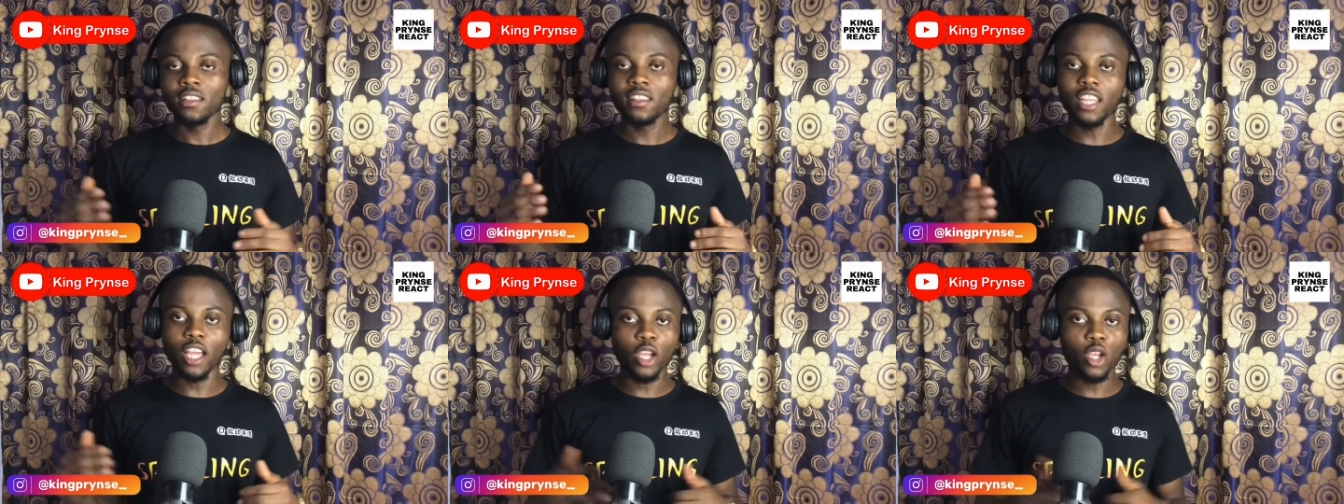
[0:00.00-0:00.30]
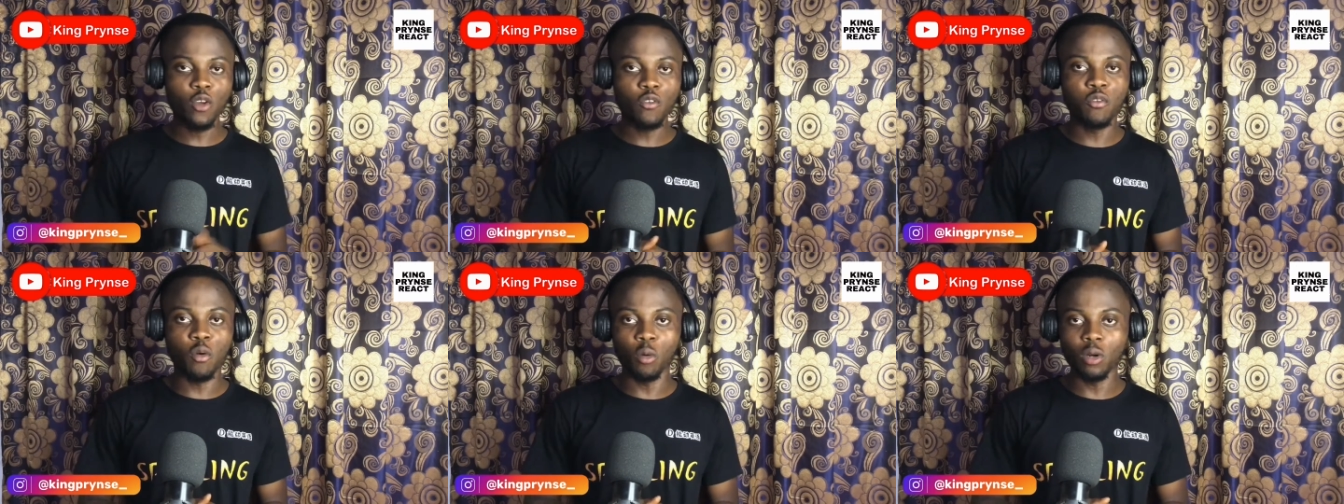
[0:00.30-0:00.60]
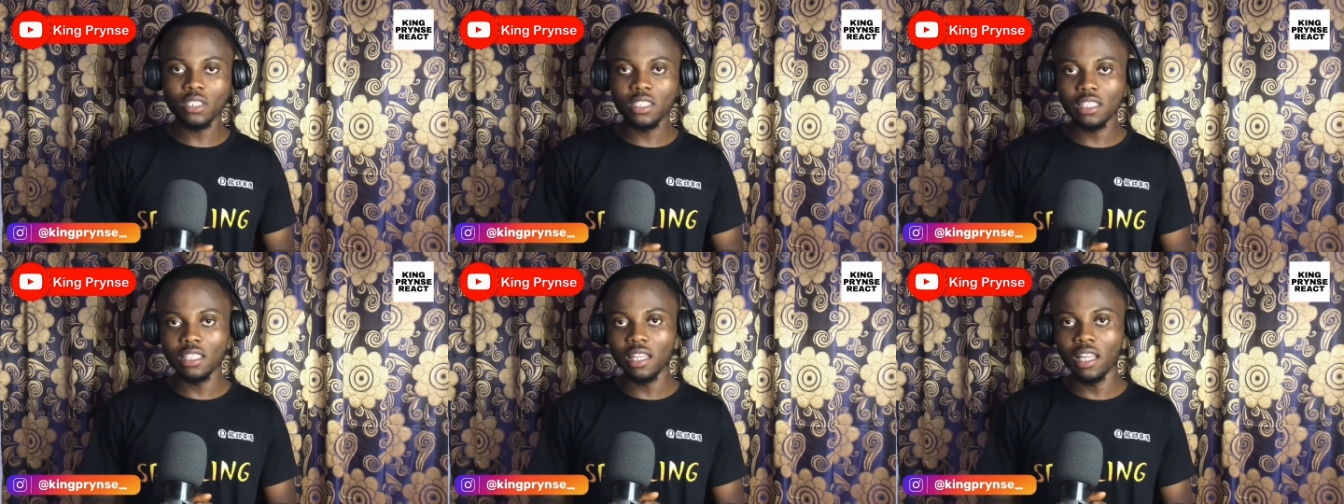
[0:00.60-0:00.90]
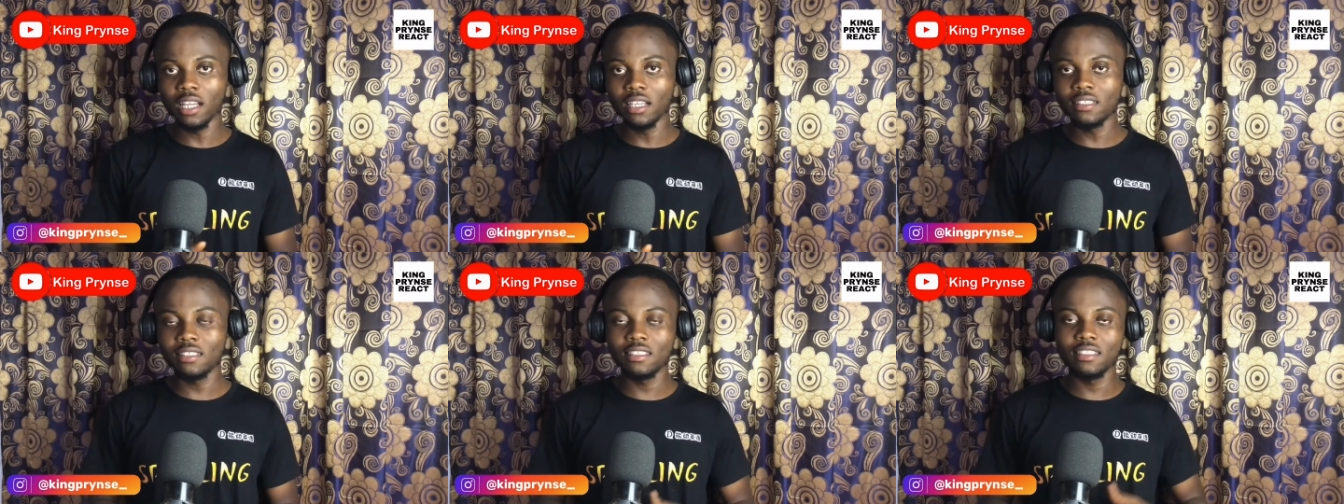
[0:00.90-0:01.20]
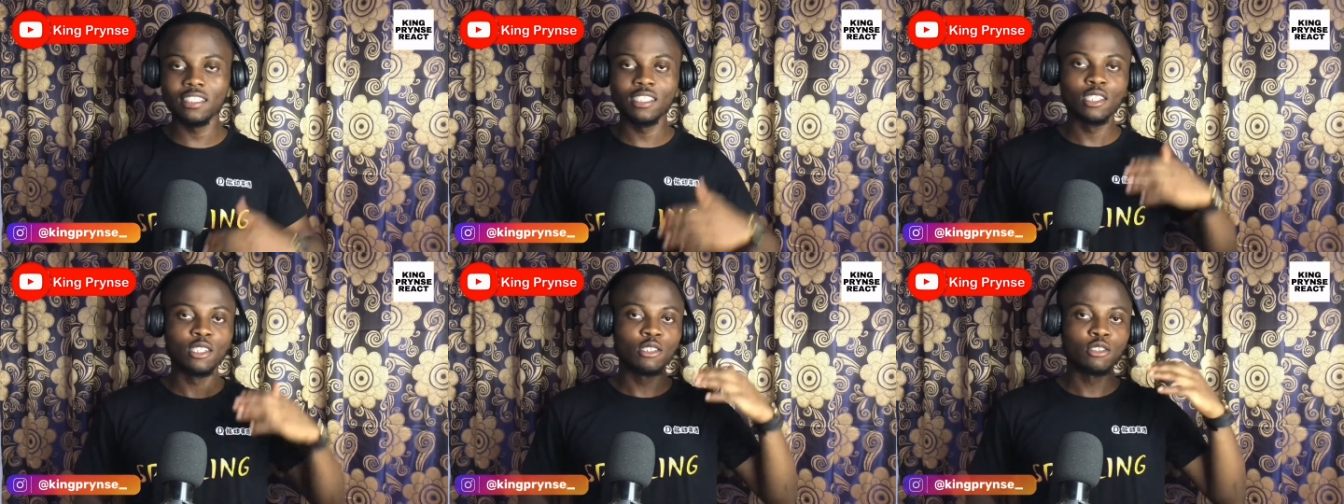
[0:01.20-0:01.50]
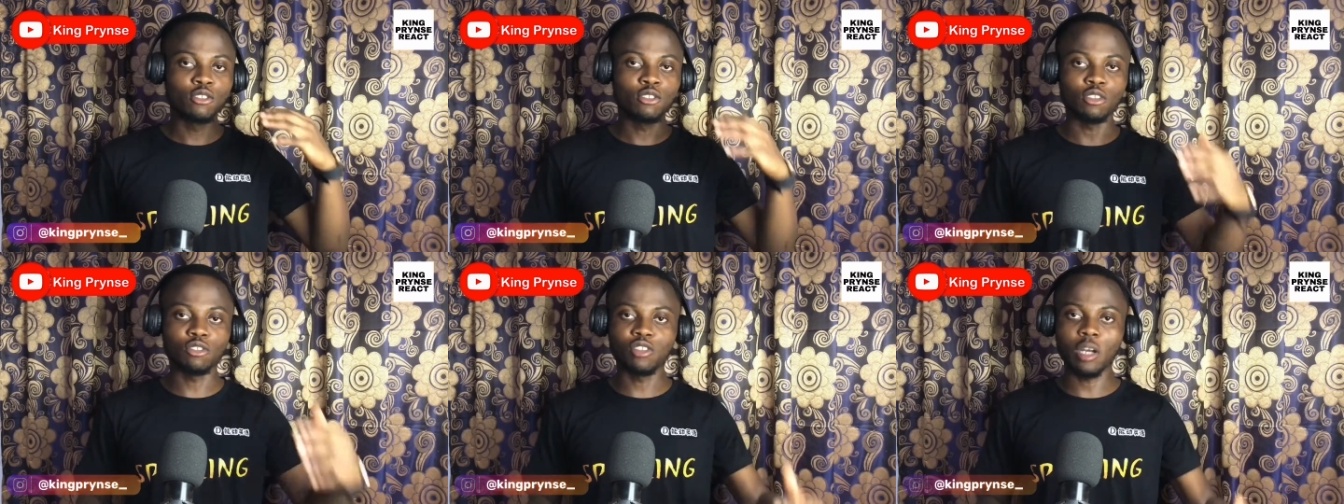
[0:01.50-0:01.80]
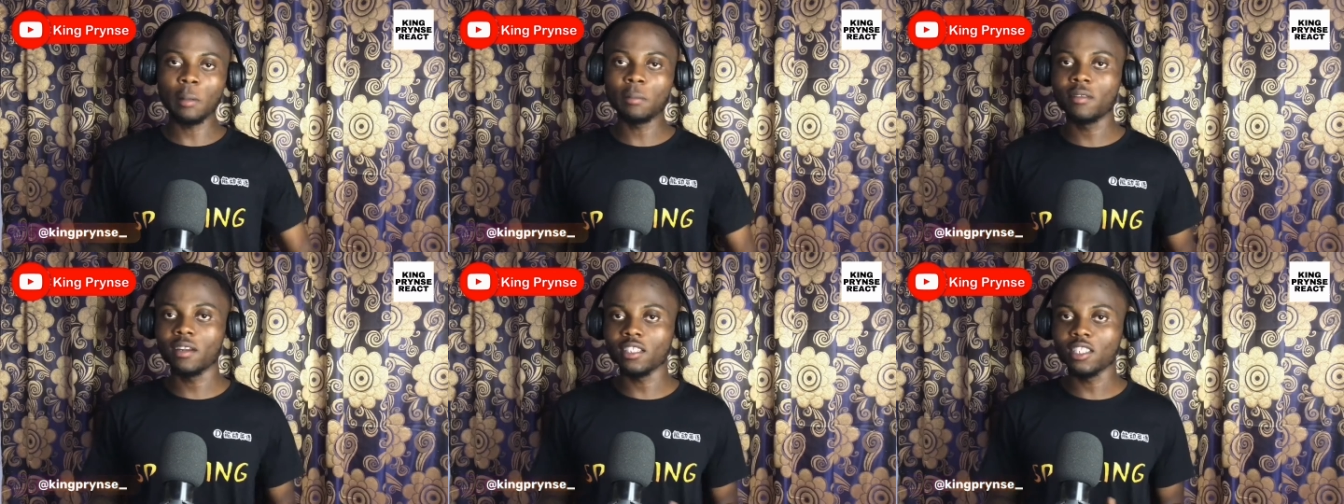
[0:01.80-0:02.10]
Thank you for watching this.
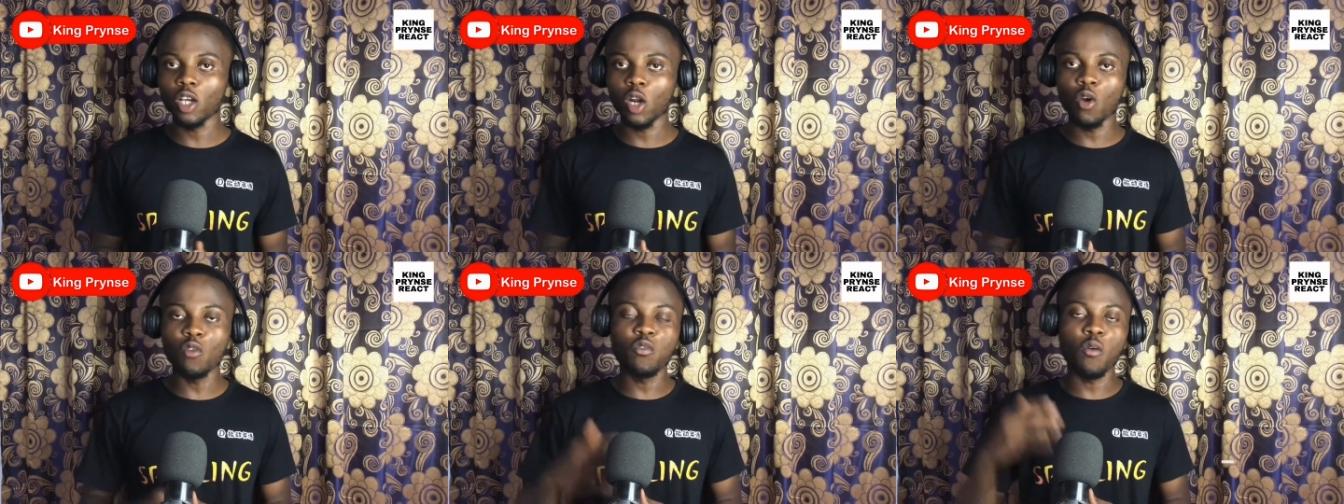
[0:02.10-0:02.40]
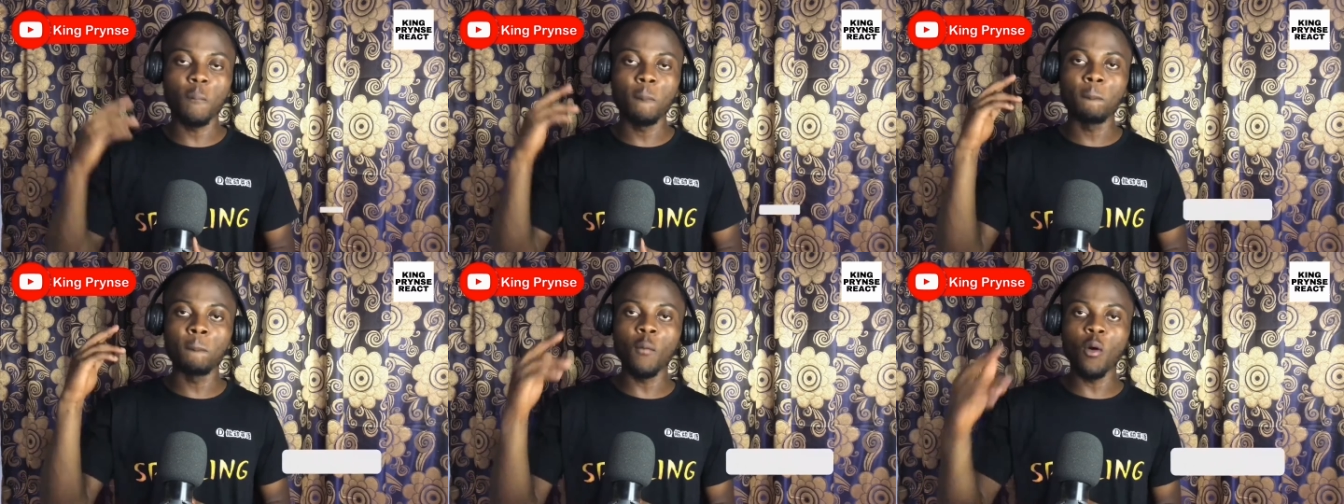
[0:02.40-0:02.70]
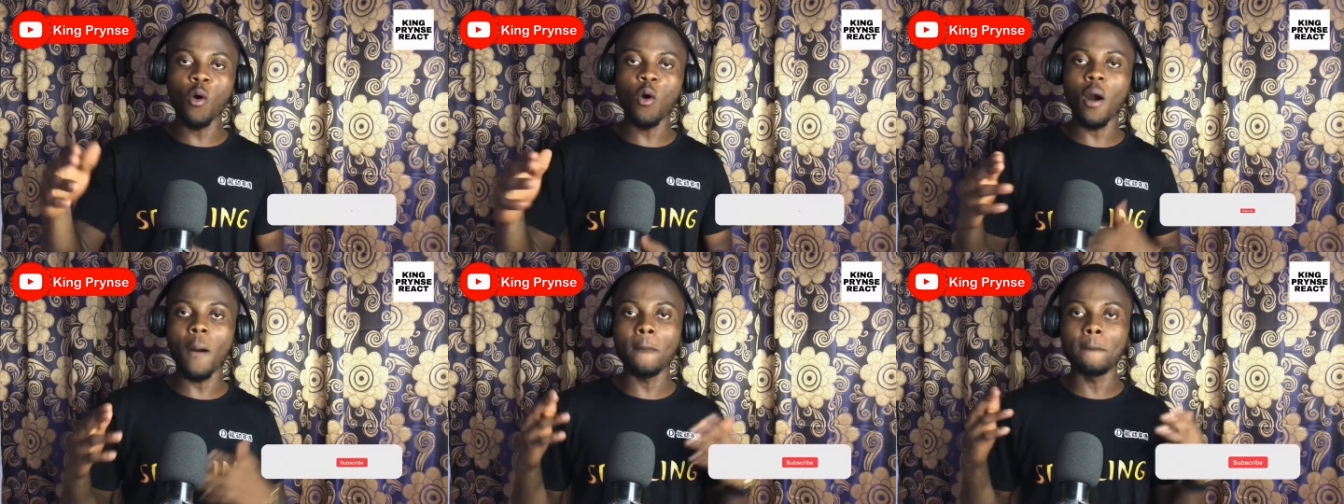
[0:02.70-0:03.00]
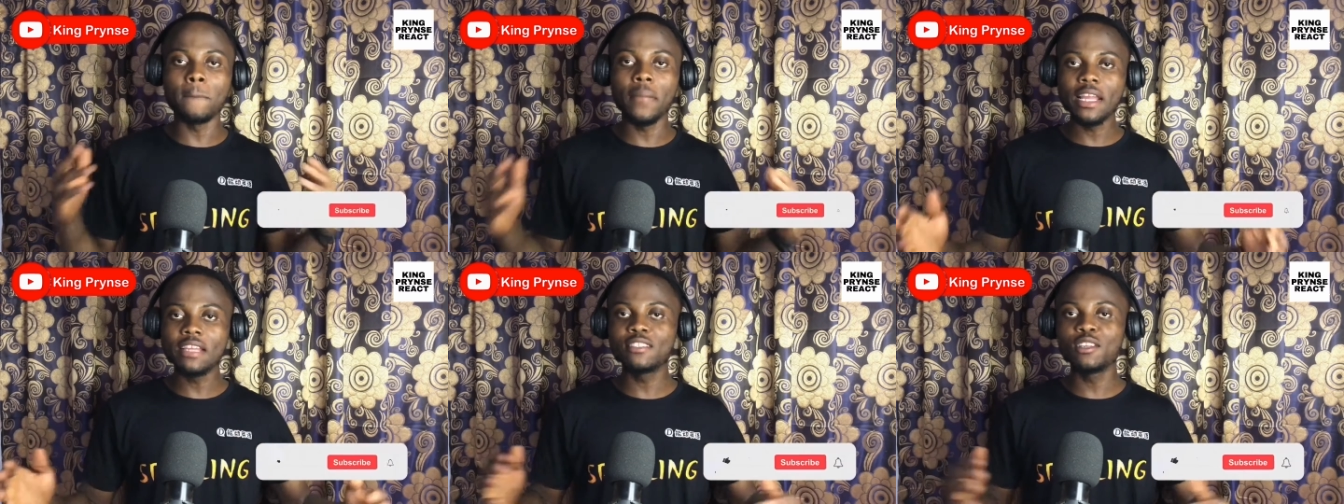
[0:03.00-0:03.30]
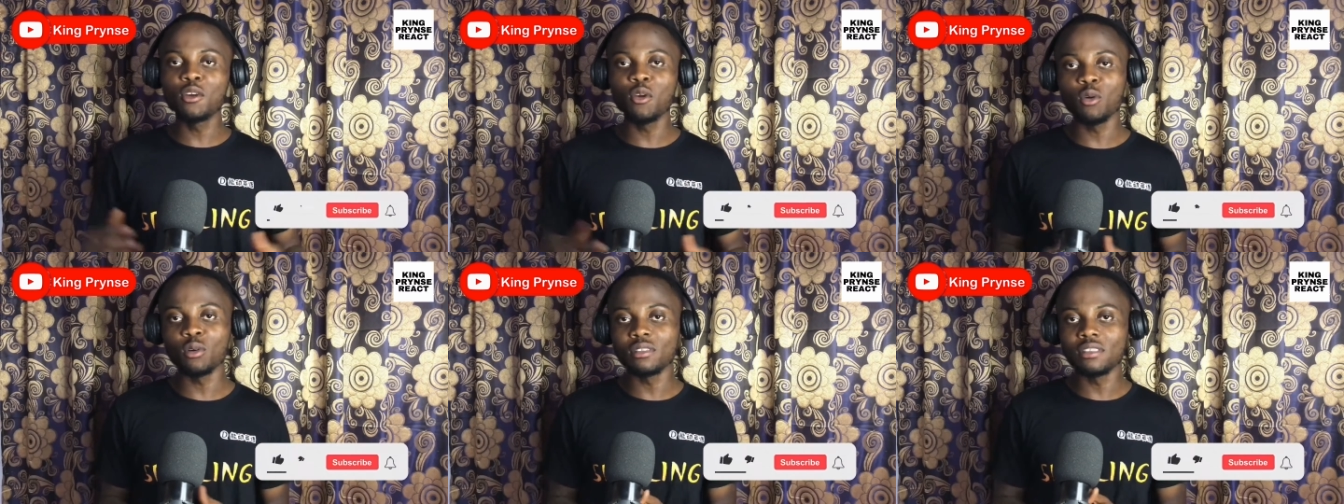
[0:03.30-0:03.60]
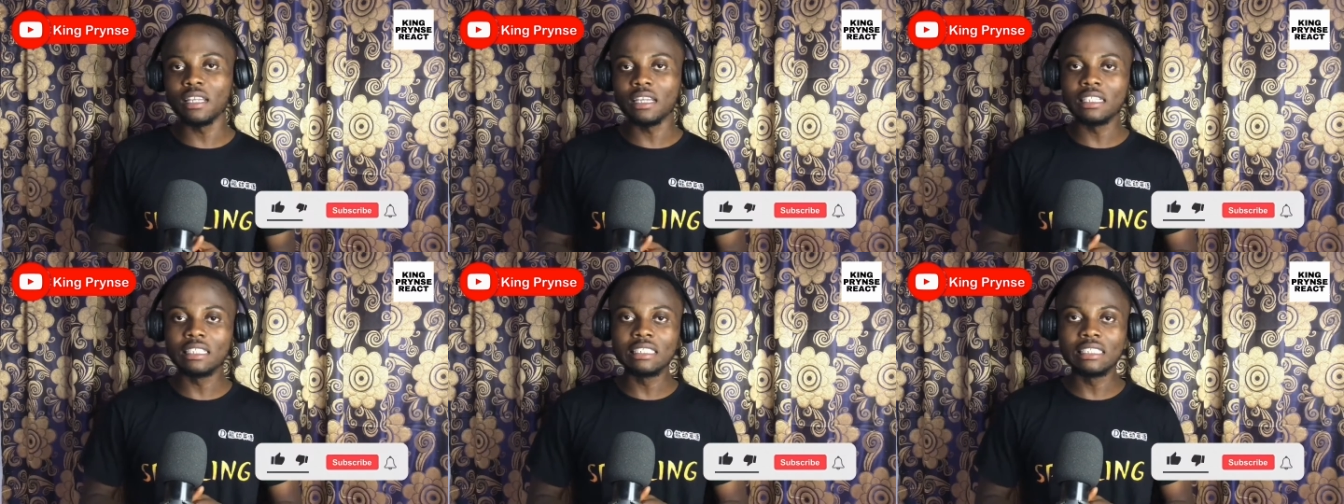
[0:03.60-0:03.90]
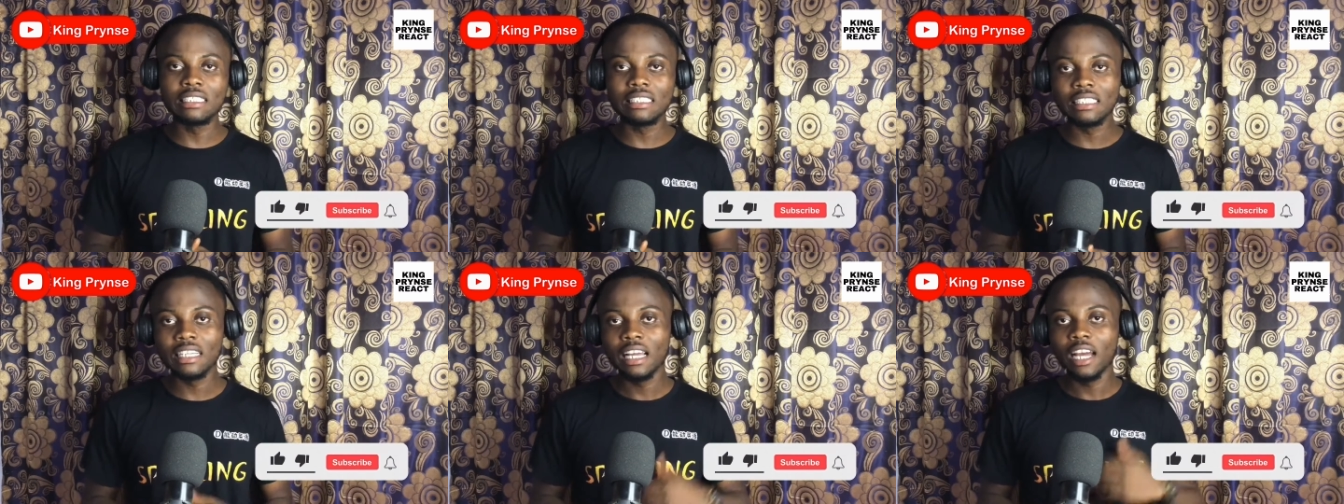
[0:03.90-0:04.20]
Subscribe to the channel for more amazing
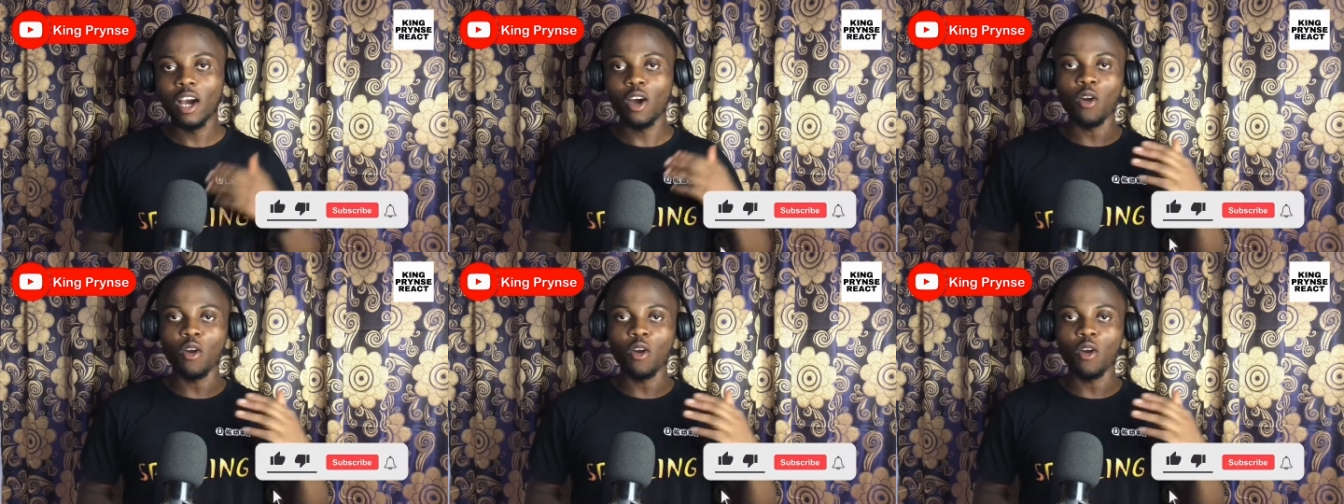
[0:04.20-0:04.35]
content.